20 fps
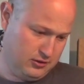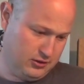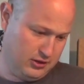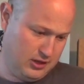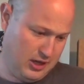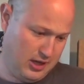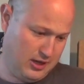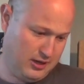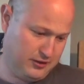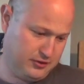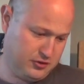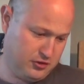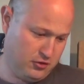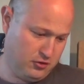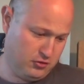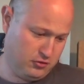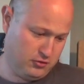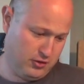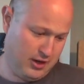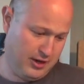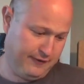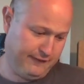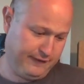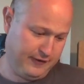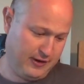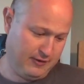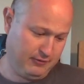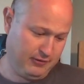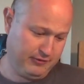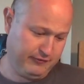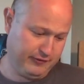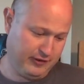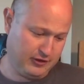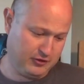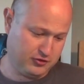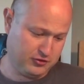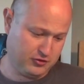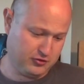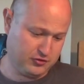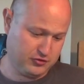Yeah, 2 great family
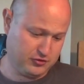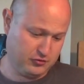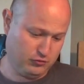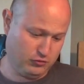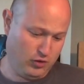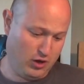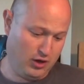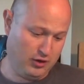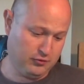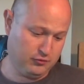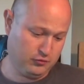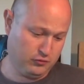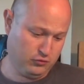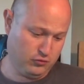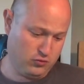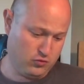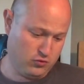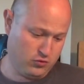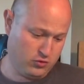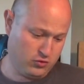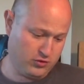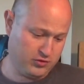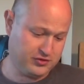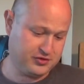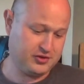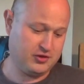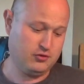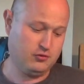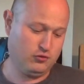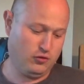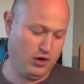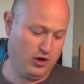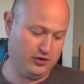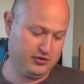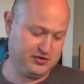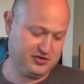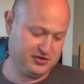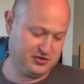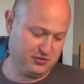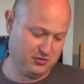adventures. One roars,
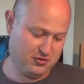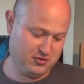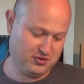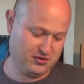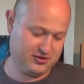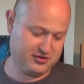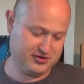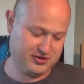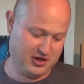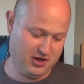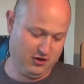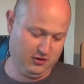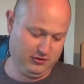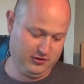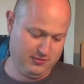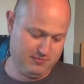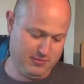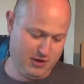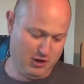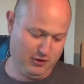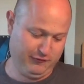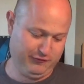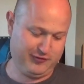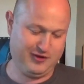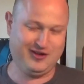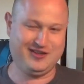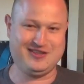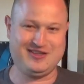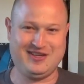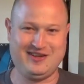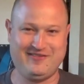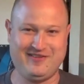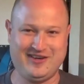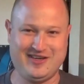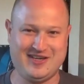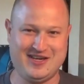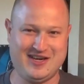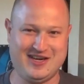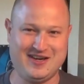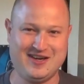one soars. Oh, them both on
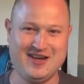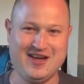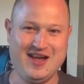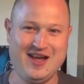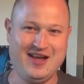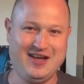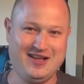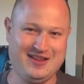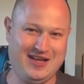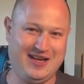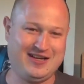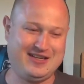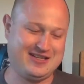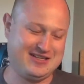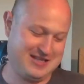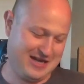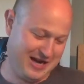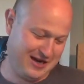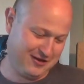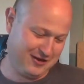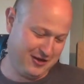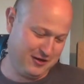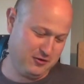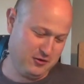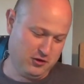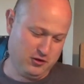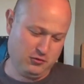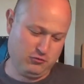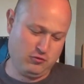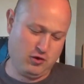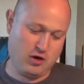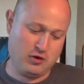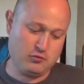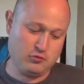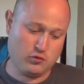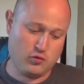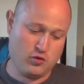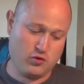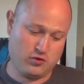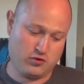DVD. Like the tagline,
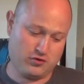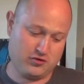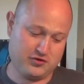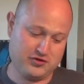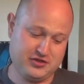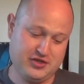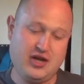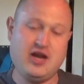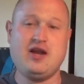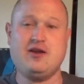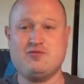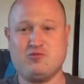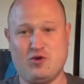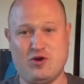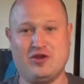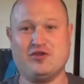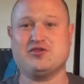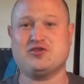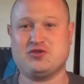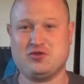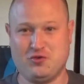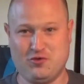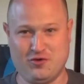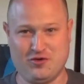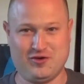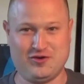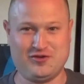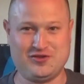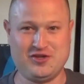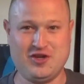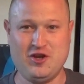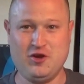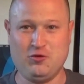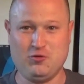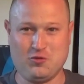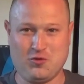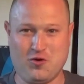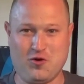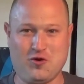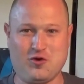one roars and one soars.
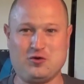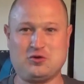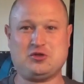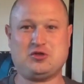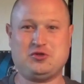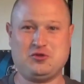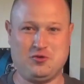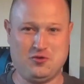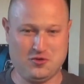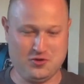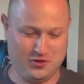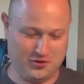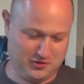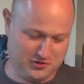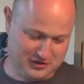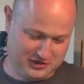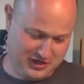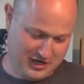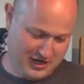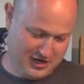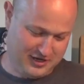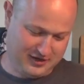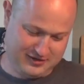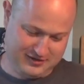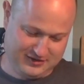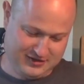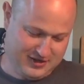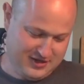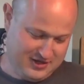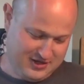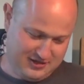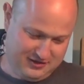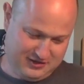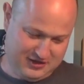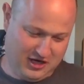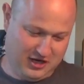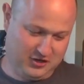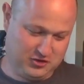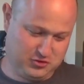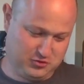Roar, soars. Yeah, it's
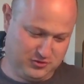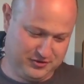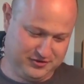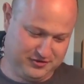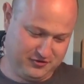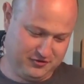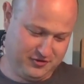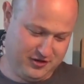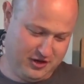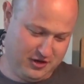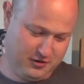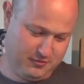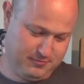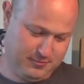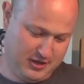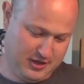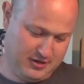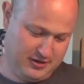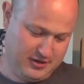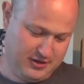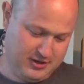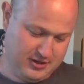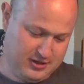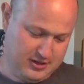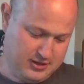tongue twister there. But,